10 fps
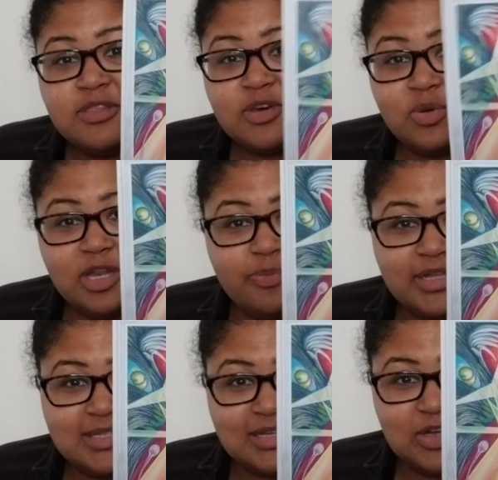the Queen of
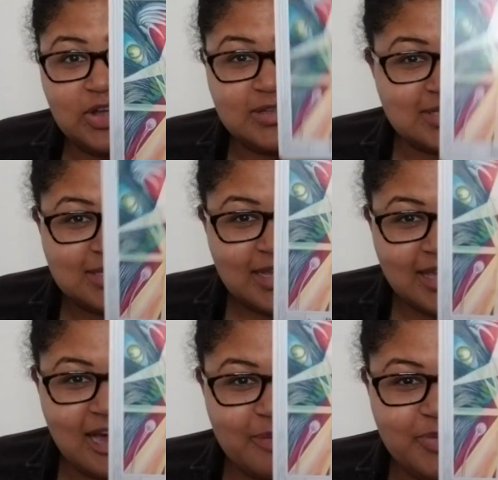Pentacles.
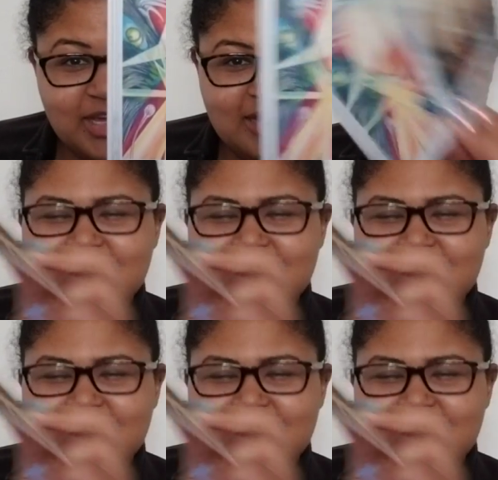Cappy.